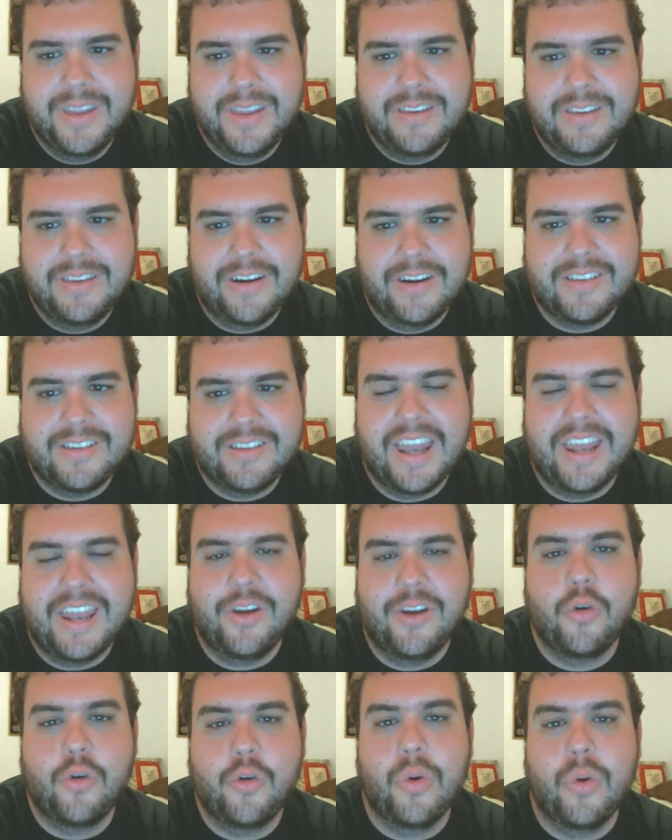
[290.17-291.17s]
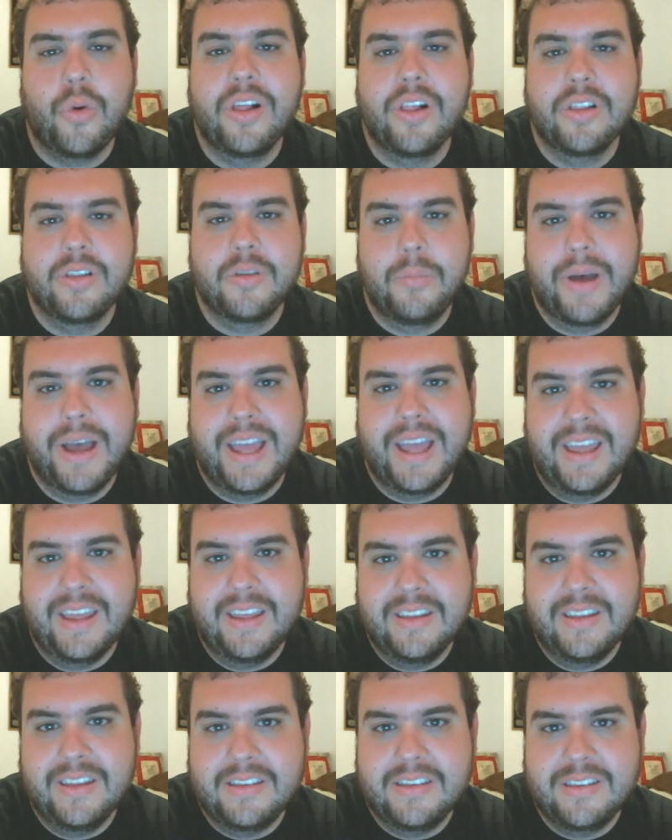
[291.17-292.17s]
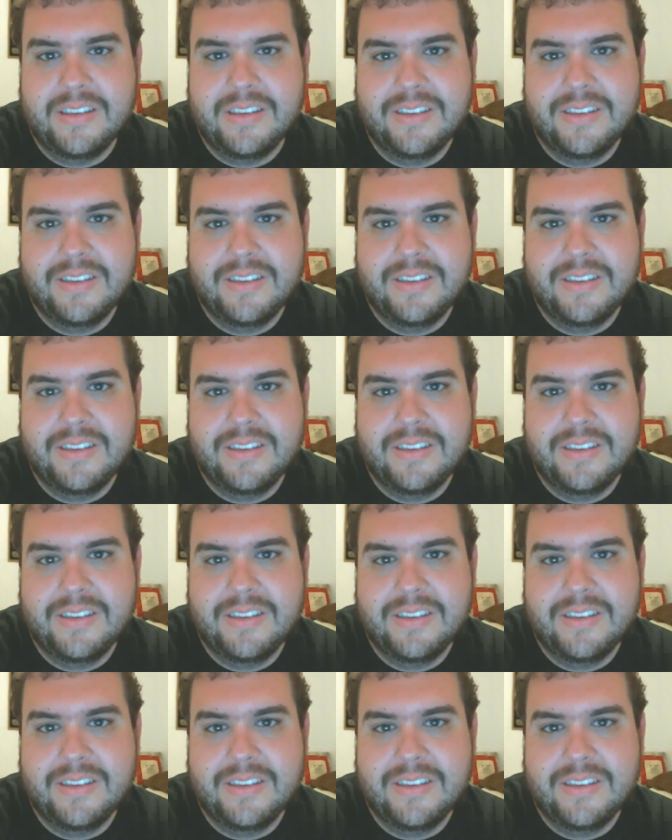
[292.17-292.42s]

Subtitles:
starts getting grilled by his